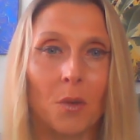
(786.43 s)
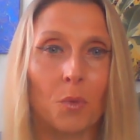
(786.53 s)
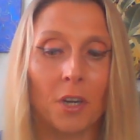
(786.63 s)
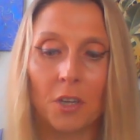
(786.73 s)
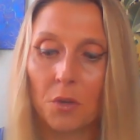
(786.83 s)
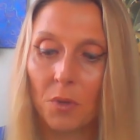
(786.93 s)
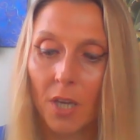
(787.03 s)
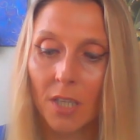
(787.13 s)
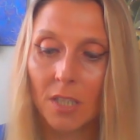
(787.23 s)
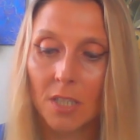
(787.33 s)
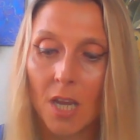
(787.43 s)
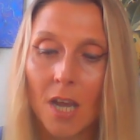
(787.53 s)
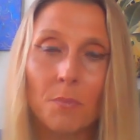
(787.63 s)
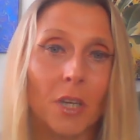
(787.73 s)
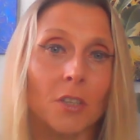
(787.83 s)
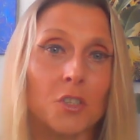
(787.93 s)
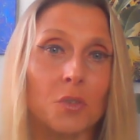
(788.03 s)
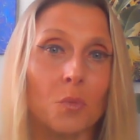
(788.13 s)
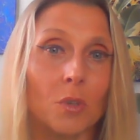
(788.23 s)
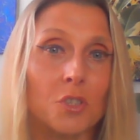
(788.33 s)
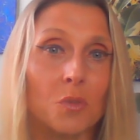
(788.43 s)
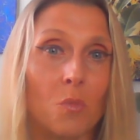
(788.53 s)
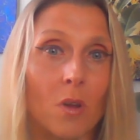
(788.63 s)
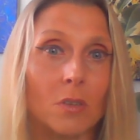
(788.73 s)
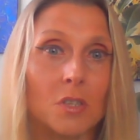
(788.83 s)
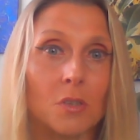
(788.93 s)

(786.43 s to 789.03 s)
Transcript: where you can tap into what you want,